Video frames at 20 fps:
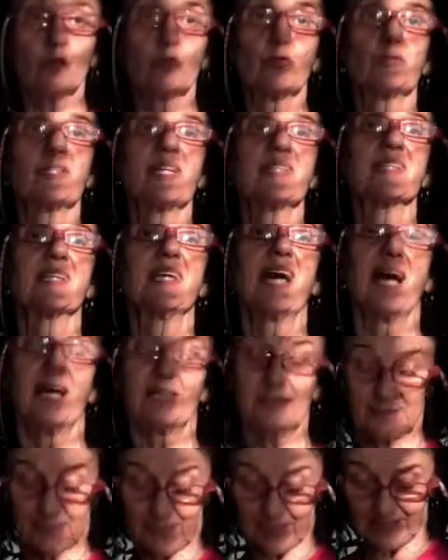to
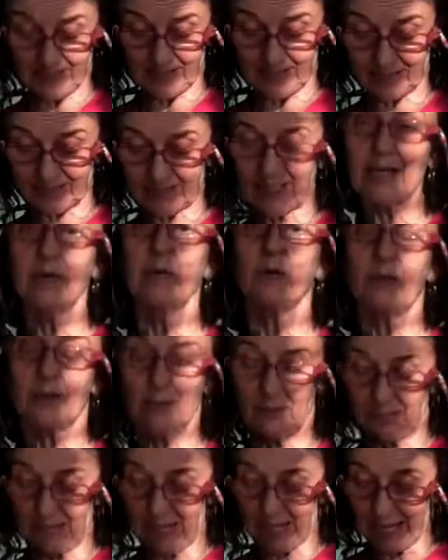disguise his terror